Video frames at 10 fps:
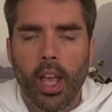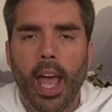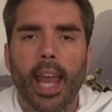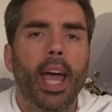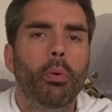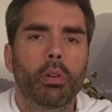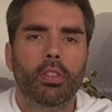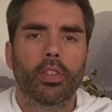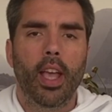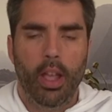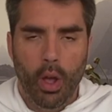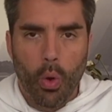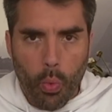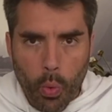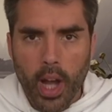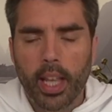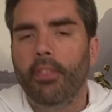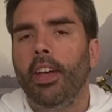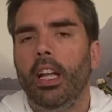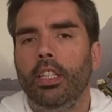And I would say one
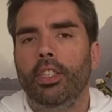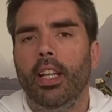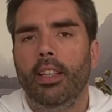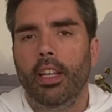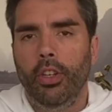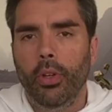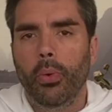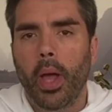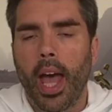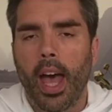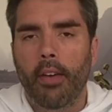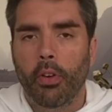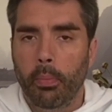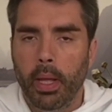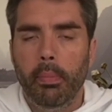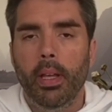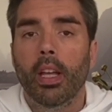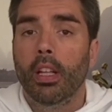advantage that they do have, or maybe